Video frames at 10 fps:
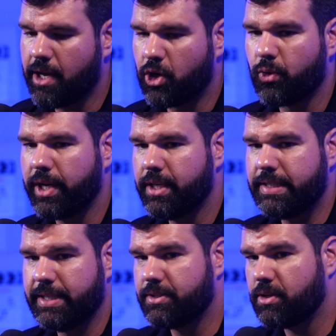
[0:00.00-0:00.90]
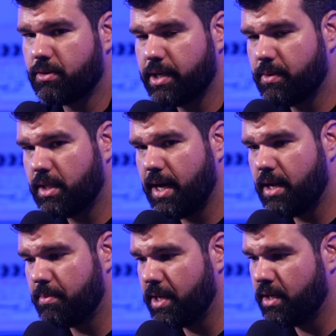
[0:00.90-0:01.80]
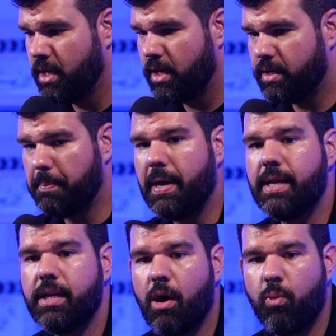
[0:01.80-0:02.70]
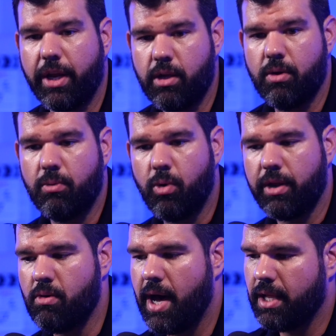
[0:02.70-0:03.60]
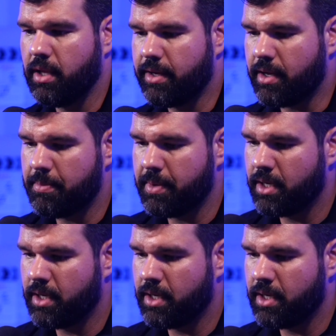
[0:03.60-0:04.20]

I agree and disagree with that. I mean, depending on what you what you add, like right.